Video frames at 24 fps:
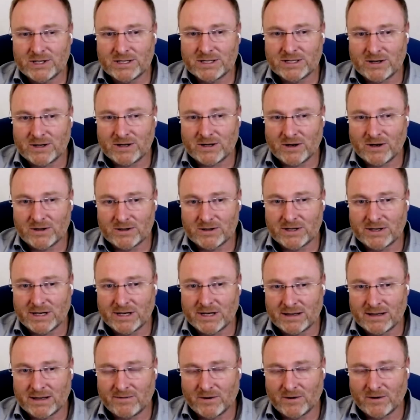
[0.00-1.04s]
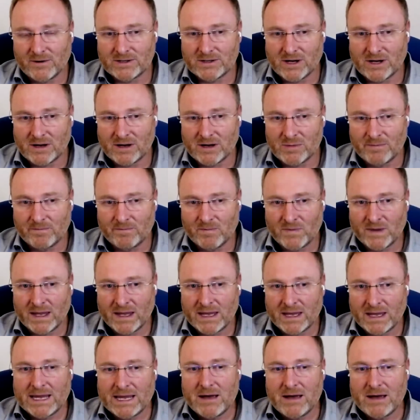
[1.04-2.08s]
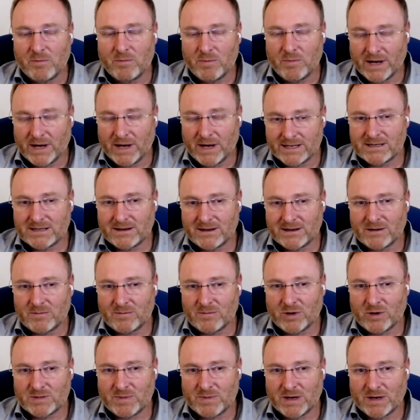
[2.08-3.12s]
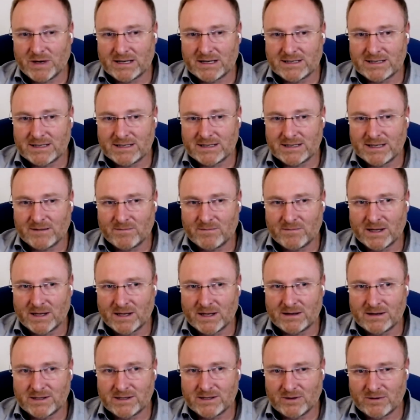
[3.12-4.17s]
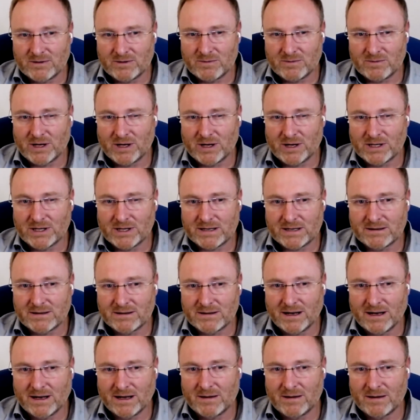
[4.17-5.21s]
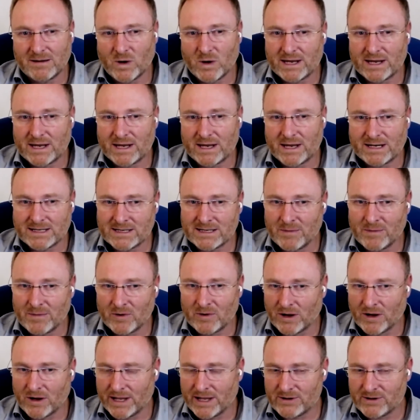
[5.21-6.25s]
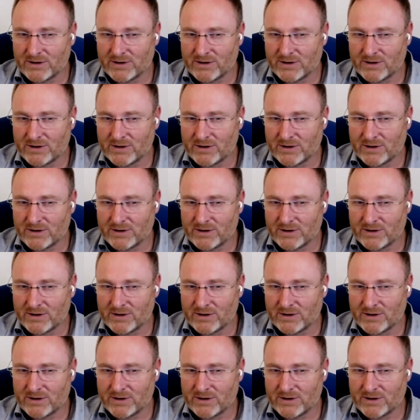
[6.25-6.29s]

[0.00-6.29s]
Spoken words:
don't hold together, for example. But that prospect is there, and it is a good prospect, one that doesn't come around that